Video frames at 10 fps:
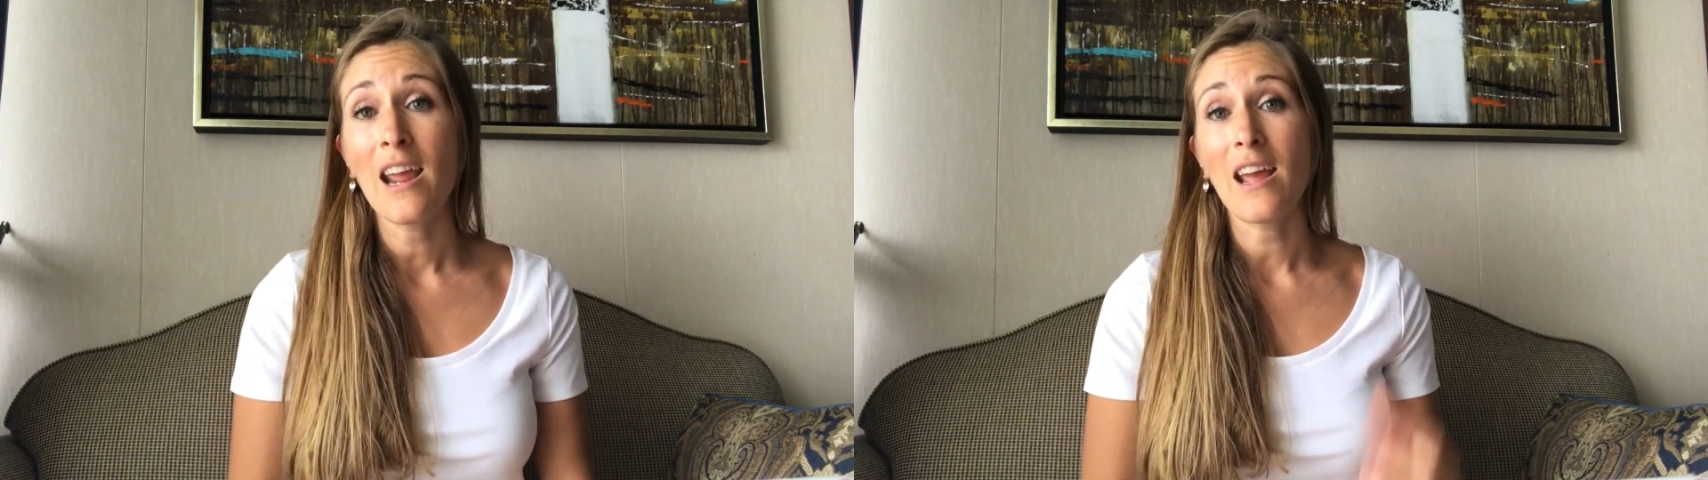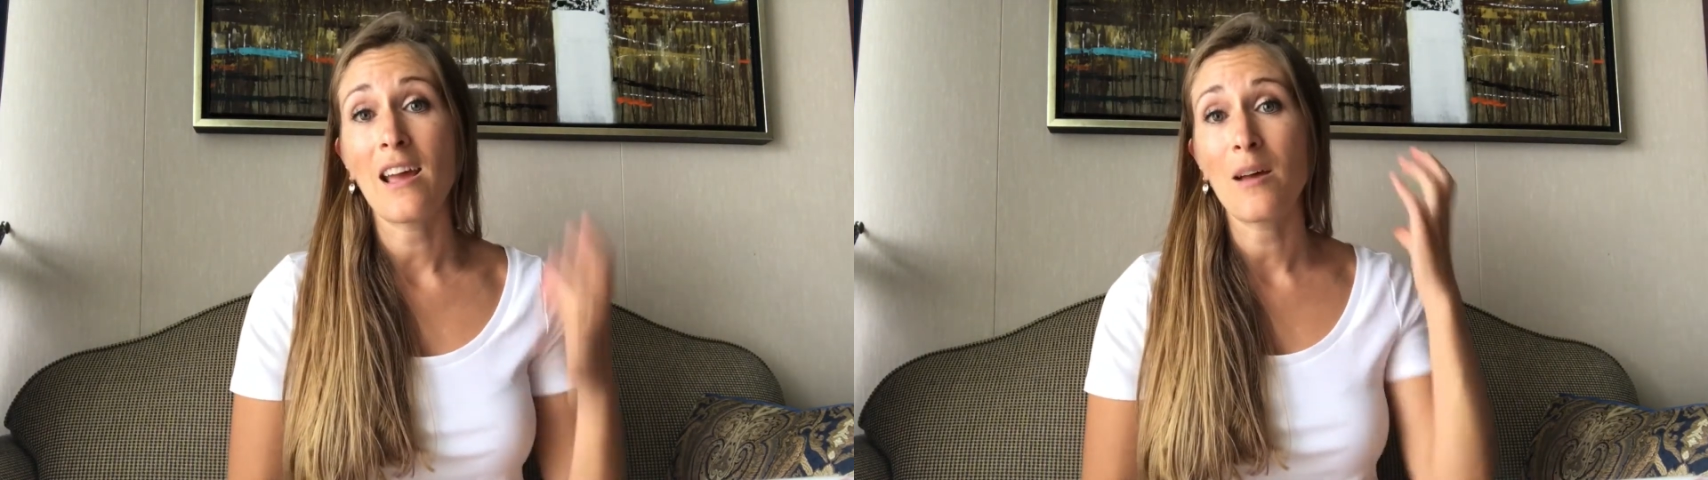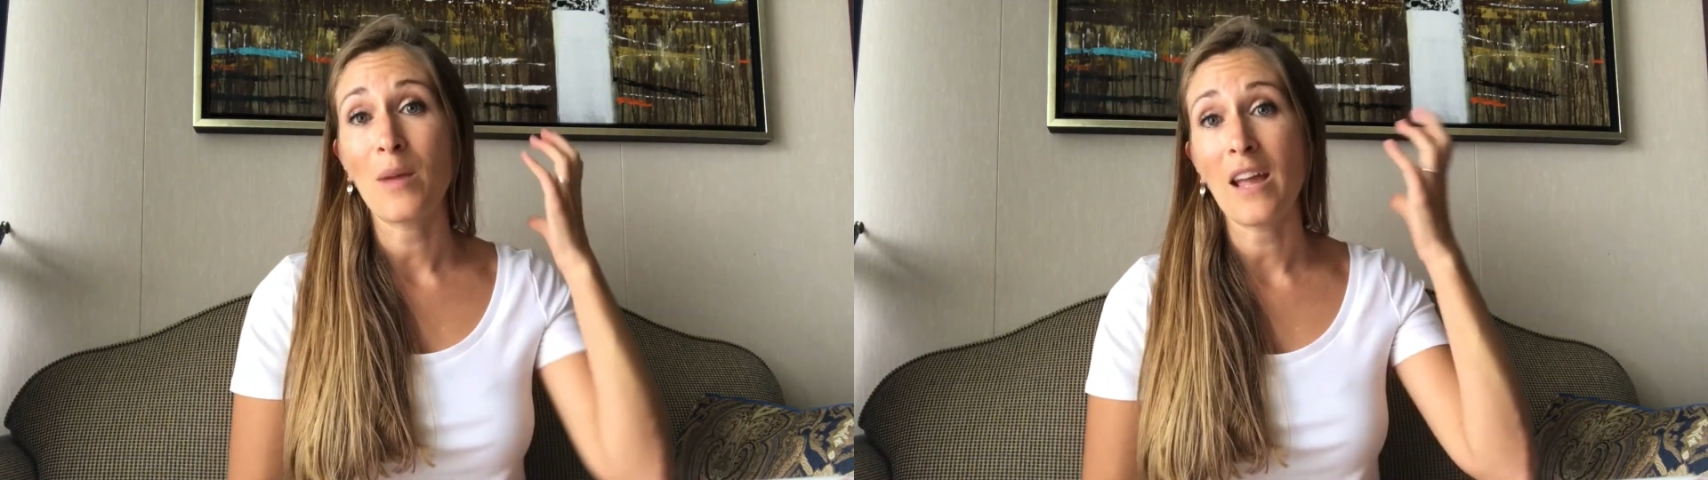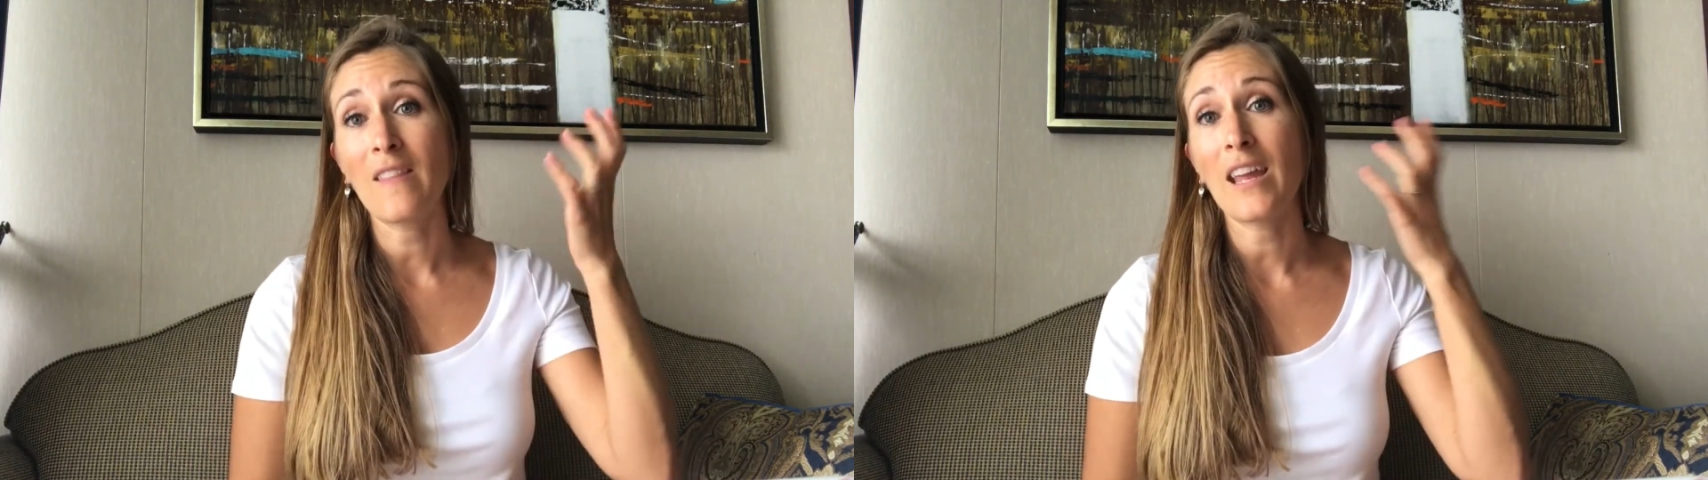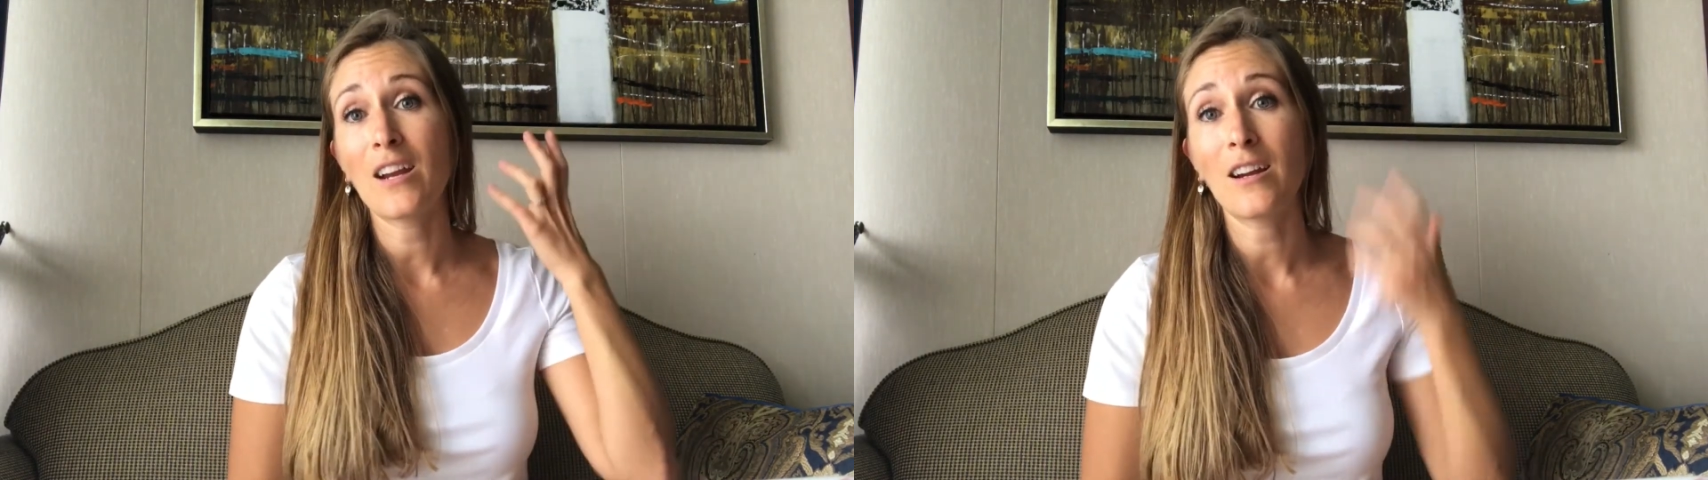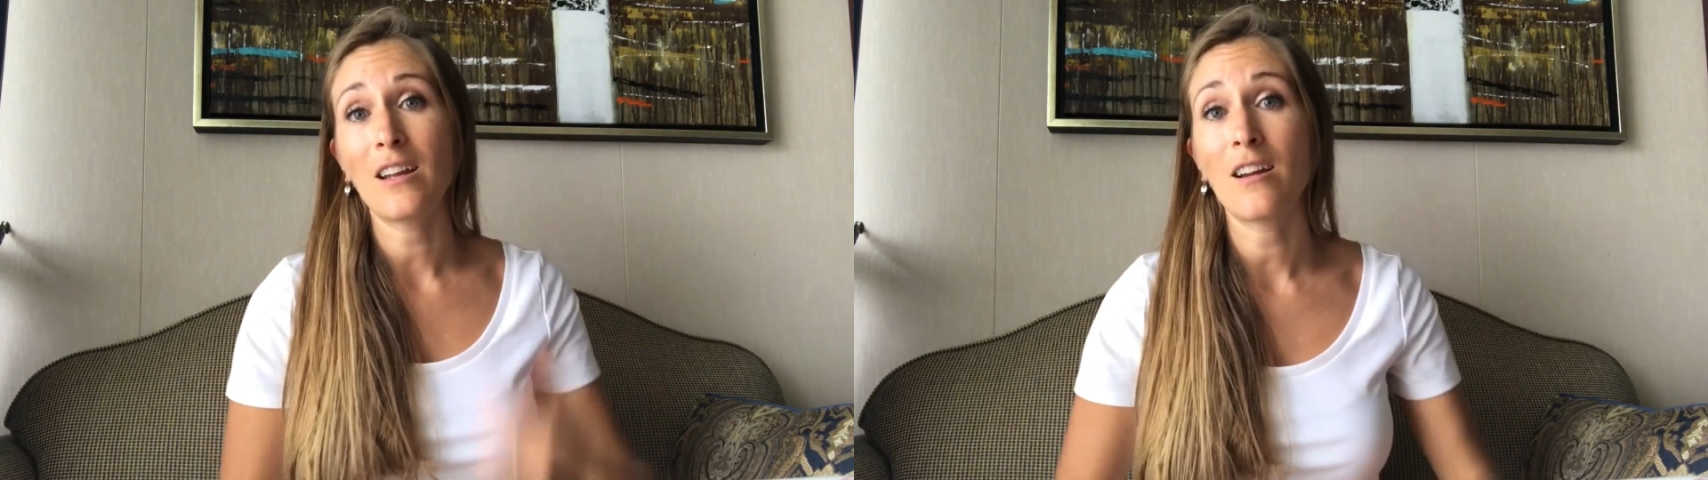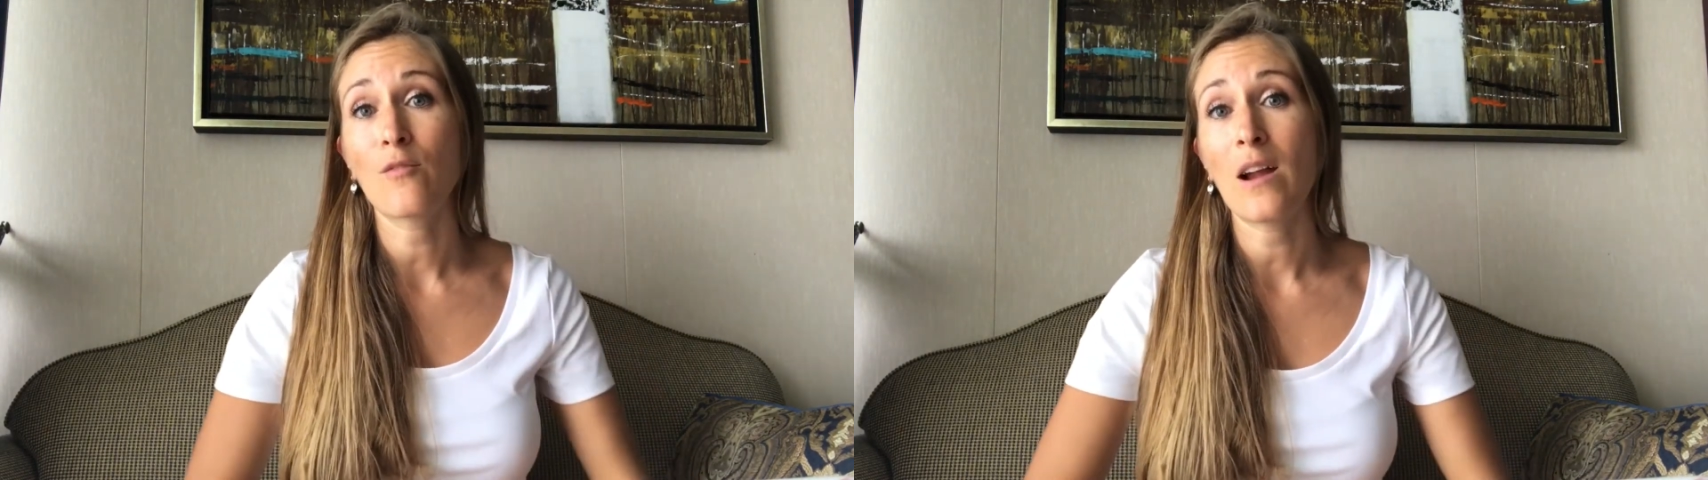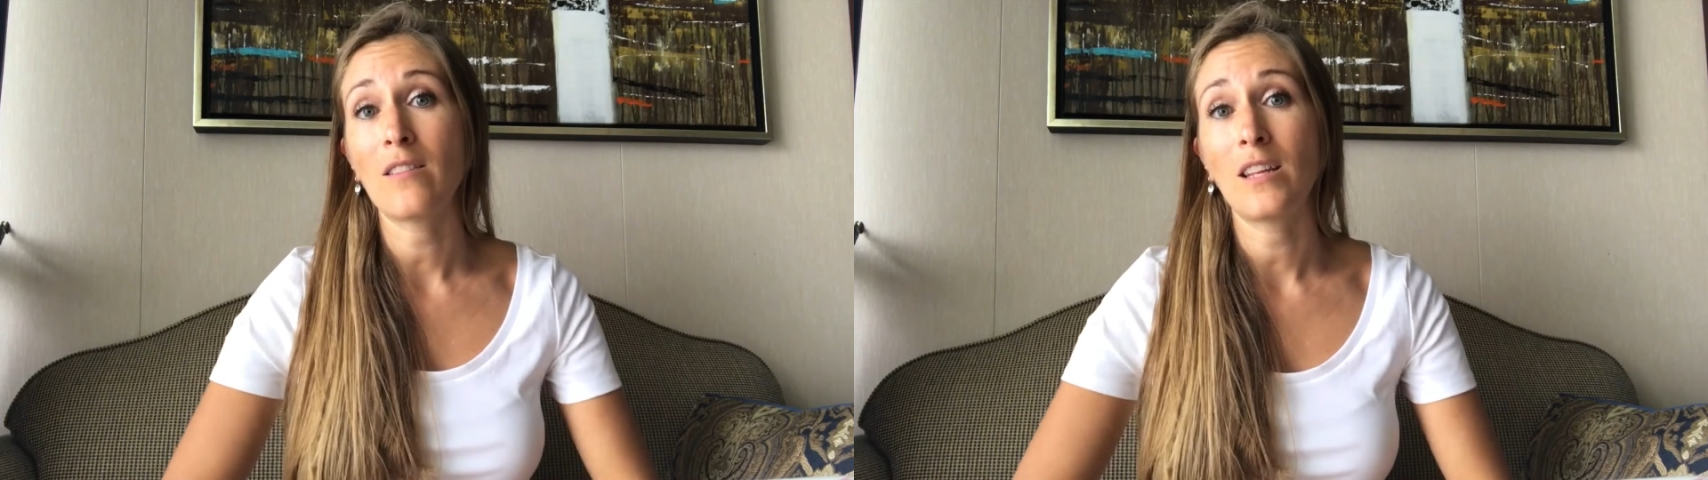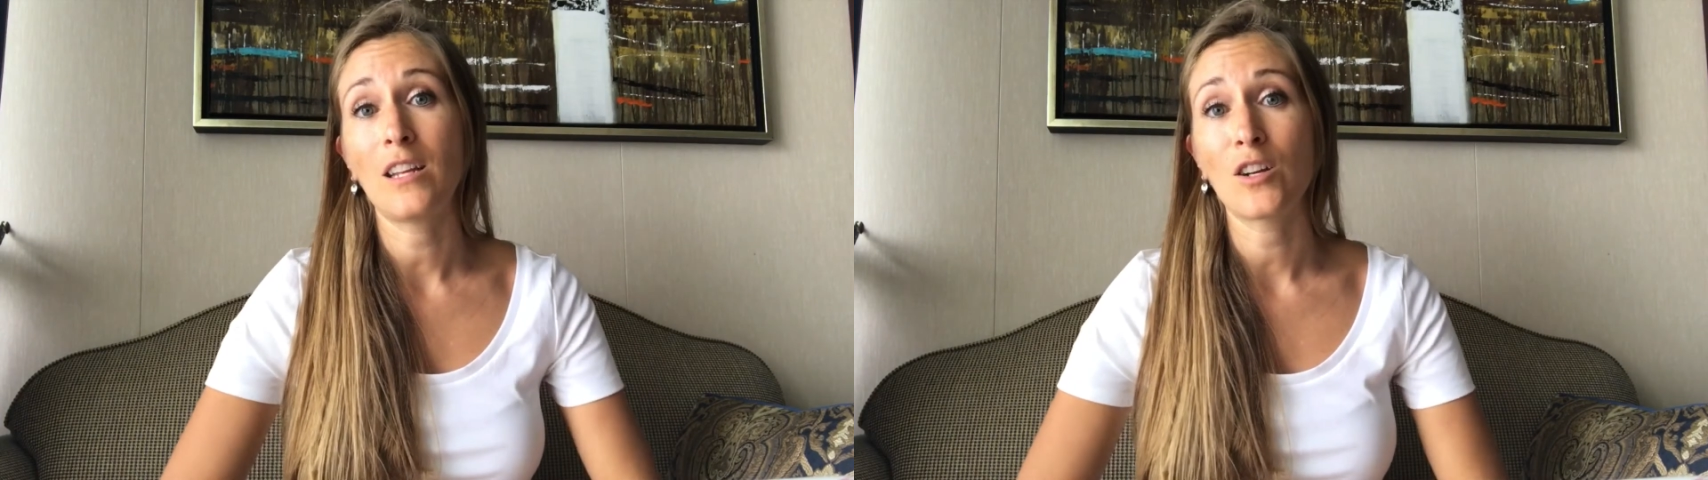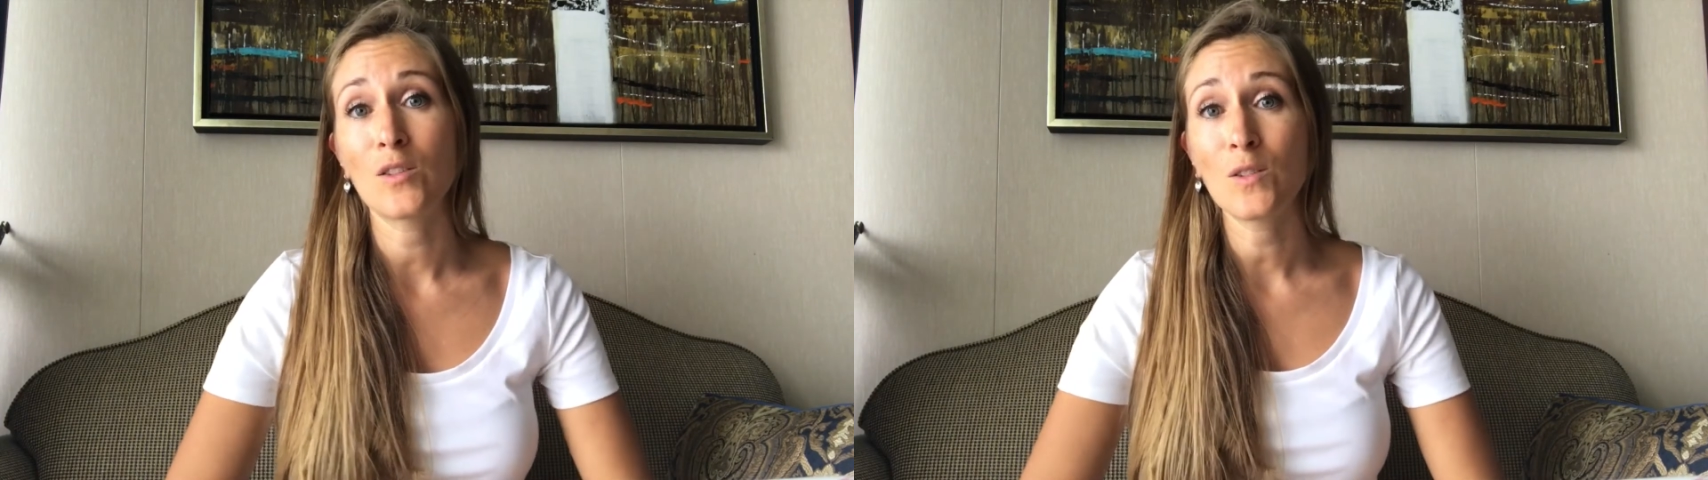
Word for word: um, and the area around the ear.